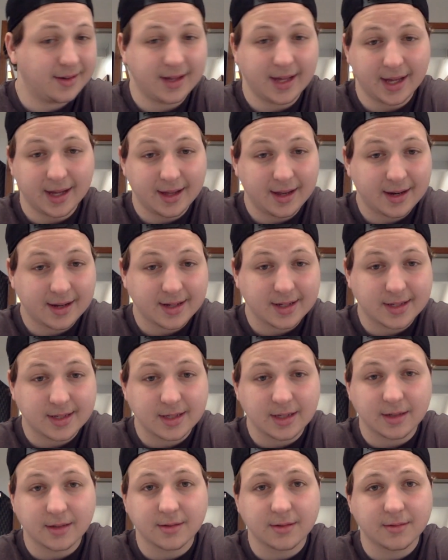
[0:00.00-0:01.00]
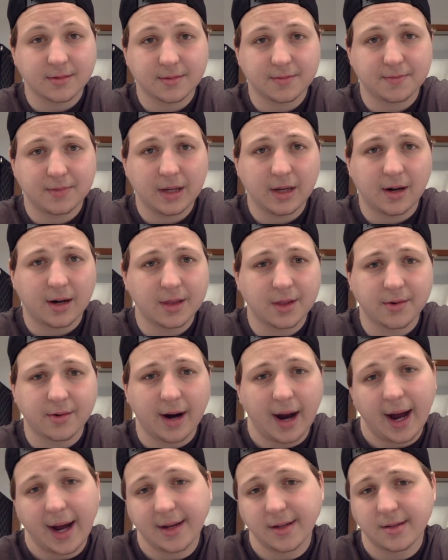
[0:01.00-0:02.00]
and it could still be on the
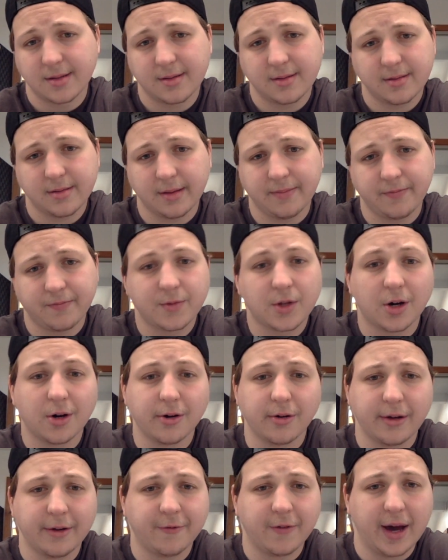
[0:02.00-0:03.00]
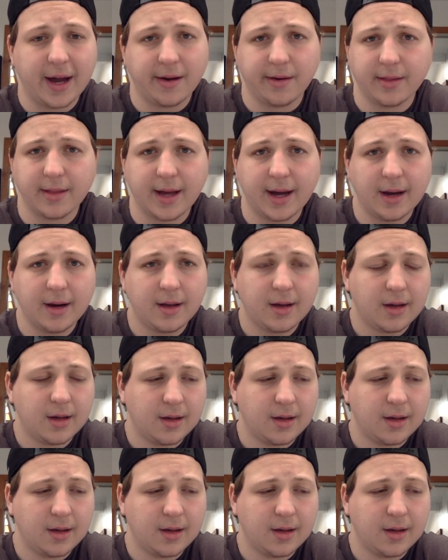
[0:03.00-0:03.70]
rise. I'm totally fine with that.